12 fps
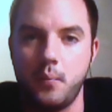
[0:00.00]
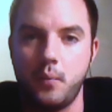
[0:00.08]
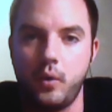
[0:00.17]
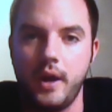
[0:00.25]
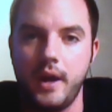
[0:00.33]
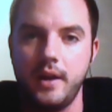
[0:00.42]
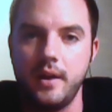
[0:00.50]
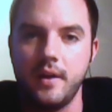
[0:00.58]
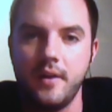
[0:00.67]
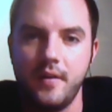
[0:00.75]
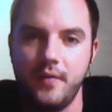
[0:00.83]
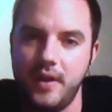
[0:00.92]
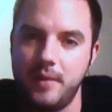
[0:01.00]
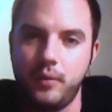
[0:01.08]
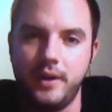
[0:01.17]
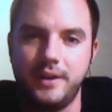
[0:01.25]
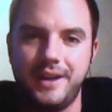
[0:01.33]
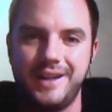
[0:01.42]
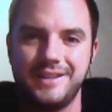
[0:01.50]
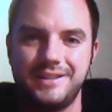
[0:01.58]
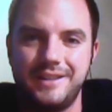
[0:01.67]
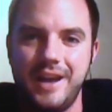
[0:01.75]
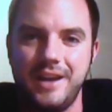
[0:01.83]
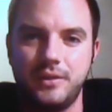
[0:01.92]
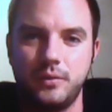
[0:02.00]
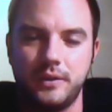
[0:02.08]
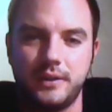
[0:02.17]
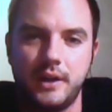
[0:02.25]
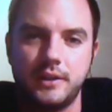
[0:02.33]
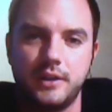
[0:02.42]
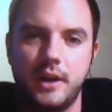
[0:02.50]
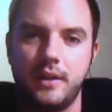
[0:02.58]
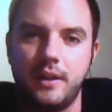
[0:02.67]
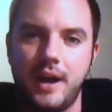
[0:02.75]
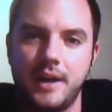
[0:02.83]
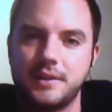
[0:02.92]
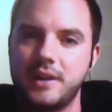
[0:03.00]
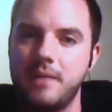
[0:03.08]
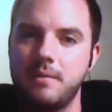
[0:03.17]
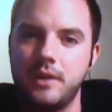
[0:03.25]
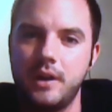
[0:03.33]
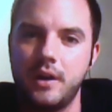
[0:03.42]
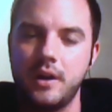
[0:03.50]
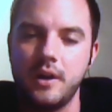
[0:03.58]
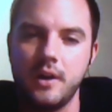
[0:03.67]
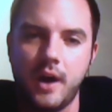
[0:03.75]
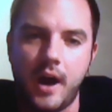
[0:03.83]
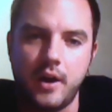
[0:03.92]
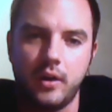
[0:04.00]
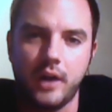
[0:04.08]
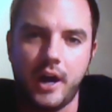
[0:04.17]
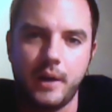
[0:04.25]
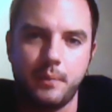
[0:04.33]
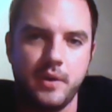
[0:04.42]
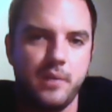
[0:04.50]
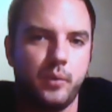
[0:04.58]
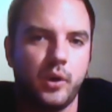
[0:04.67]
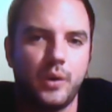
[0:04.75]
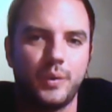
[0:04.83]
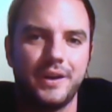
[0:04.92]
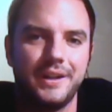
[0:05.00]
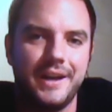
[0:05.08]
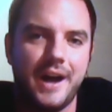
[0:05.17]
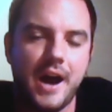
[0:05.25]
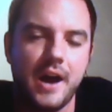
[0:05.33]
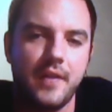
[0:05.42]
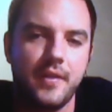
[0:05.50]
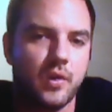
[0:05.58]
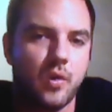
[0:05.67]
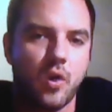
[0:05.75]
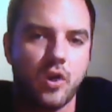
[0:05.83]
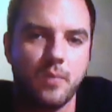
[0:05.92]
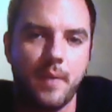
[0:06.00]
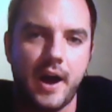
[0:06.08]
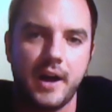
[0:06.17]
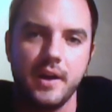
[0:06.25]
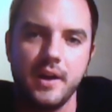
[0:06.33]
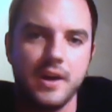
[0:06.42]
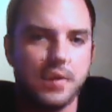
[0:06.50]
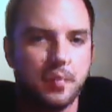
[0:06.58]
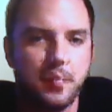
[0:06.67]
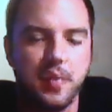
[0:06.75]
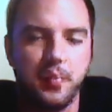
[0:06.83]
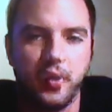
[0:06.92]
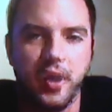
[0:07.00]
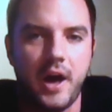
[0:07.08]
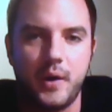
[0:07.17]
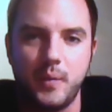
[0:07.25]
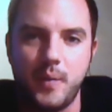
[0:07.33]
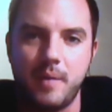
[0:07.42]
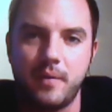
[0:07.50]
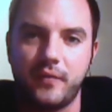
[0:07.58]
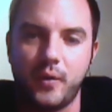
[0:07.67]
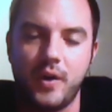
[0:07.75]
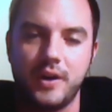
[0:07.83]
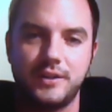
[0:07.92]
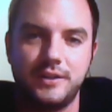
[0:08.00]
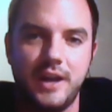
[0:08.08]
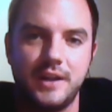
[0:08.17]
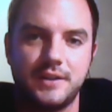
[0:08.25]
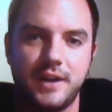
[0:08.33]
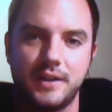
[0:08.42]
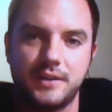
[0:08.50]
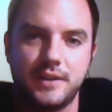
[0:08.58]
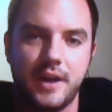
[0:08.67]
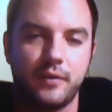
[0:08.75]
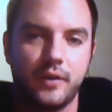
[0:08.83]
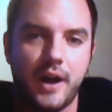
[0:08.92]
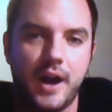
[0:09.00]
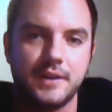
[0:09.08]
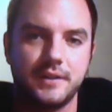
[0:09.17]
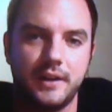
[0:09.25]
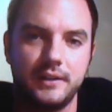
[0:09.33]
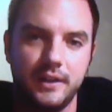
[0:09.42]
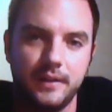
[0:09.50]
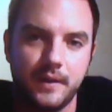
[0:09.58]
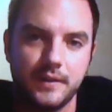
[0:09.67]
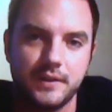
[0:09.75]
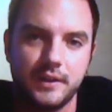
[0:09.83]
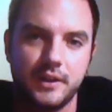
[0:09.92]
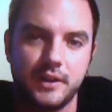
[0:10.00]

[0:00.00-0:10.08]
played. They played Kent State to a touchdown the last game of the year. I know a lot of people are really high on their quarterback. People kind of remember Florida State's got several guys on that defense that could